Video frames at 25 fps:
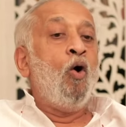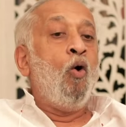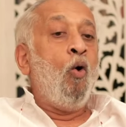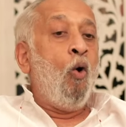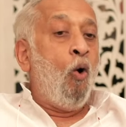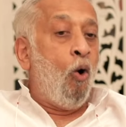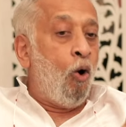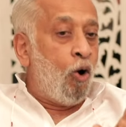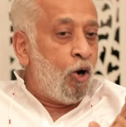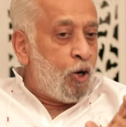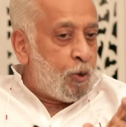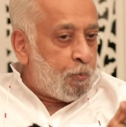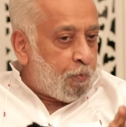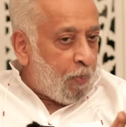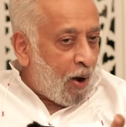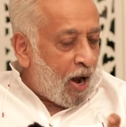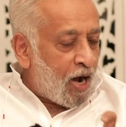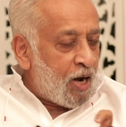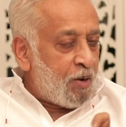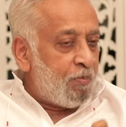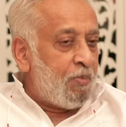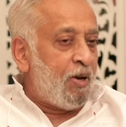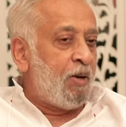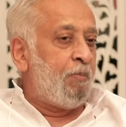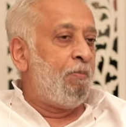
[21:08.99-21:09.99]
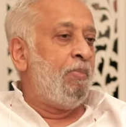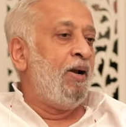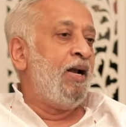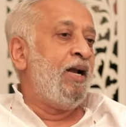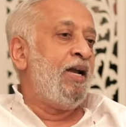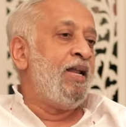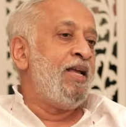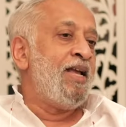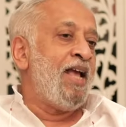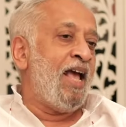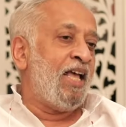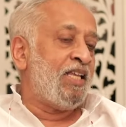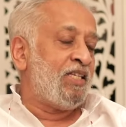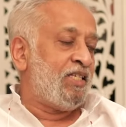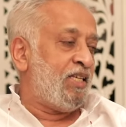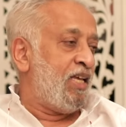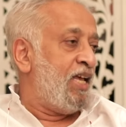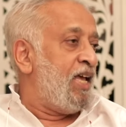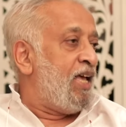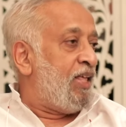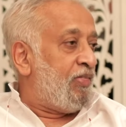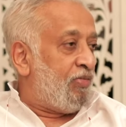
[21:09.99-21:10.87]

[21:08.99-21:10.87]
Old Parliament Building, as